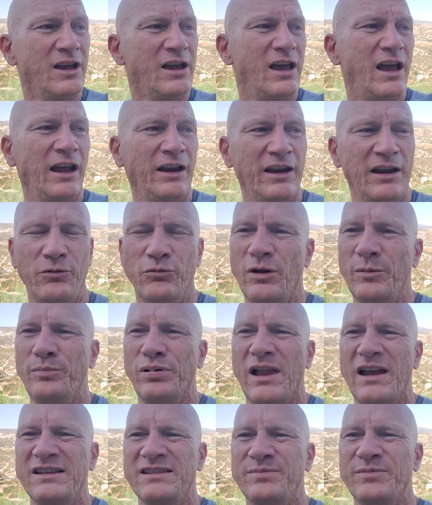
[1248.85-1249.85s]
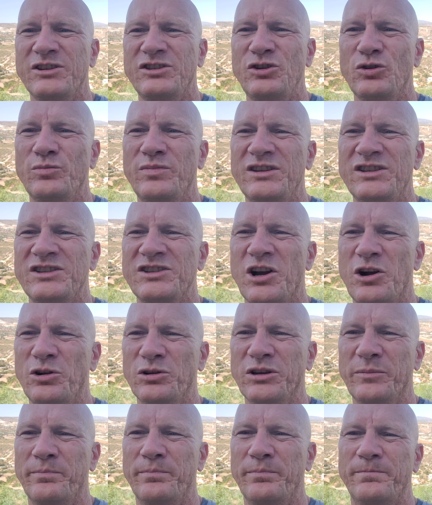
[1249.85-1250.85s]
and in replacement you'll be
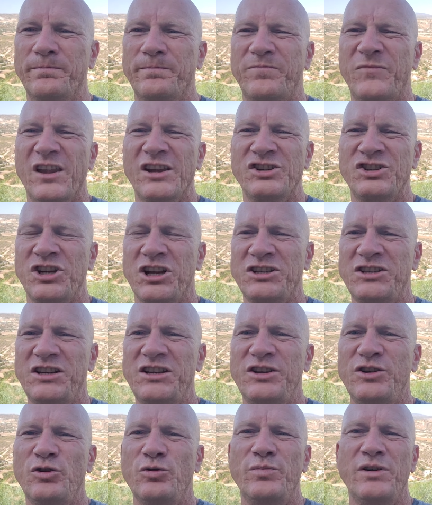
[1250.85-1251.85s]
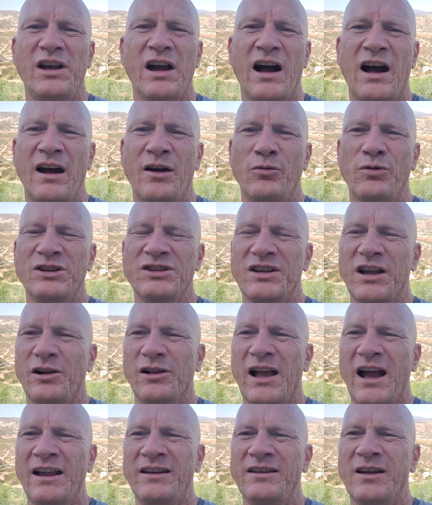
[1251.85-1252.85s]
sold a shitty UBI, which
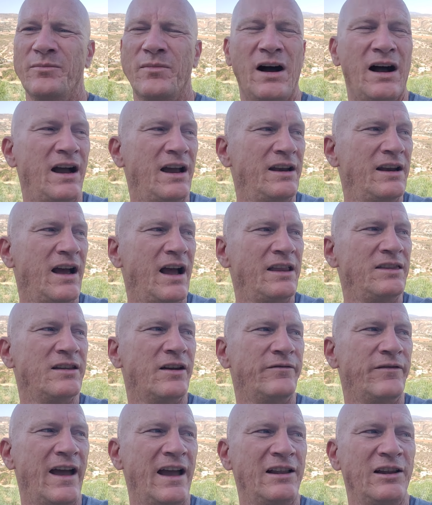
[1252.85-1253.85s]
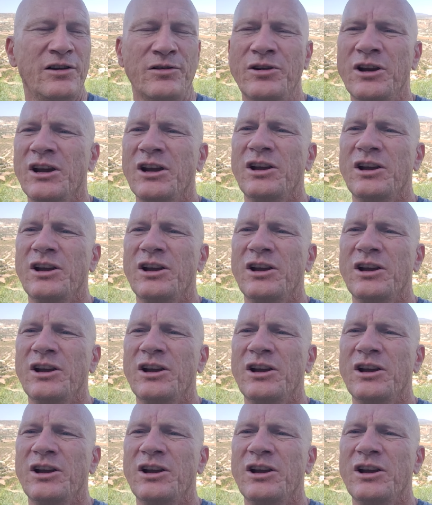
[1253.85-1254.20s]
they'll undervalue